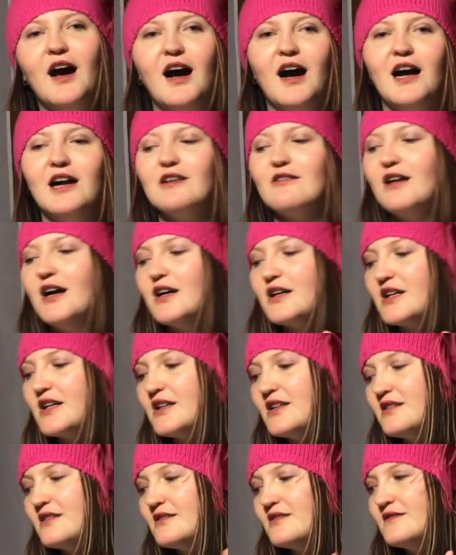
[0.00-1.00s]

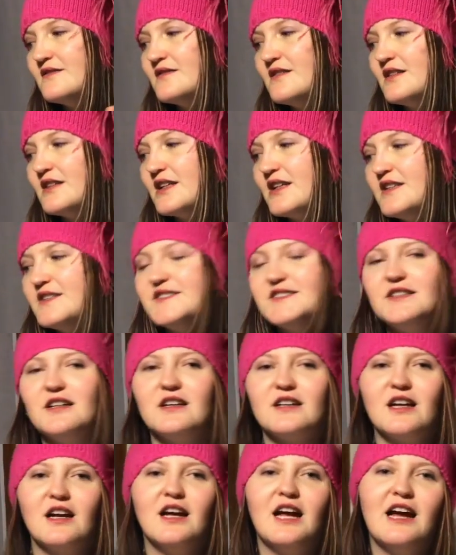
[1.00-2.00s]
hierarchy, I guess.
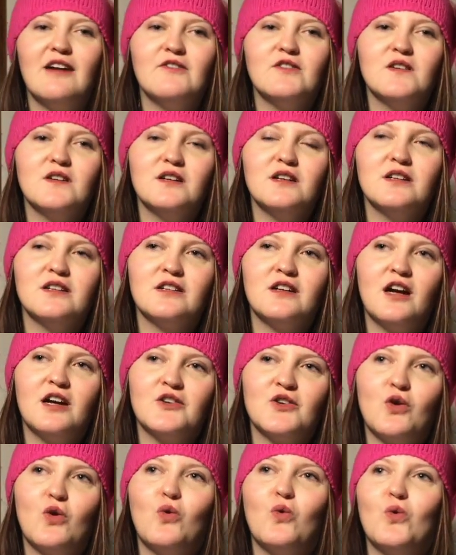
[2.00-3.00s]
Like, I have
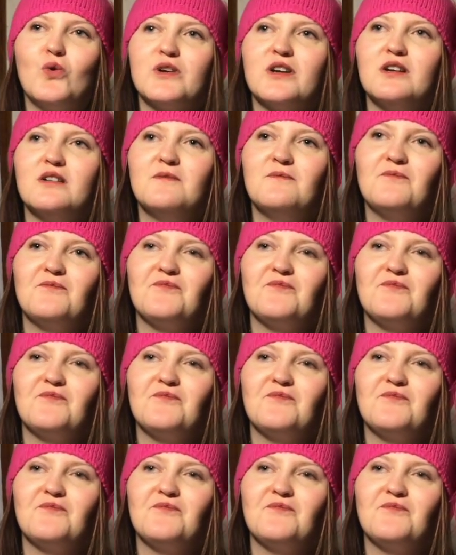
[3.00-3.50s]
an order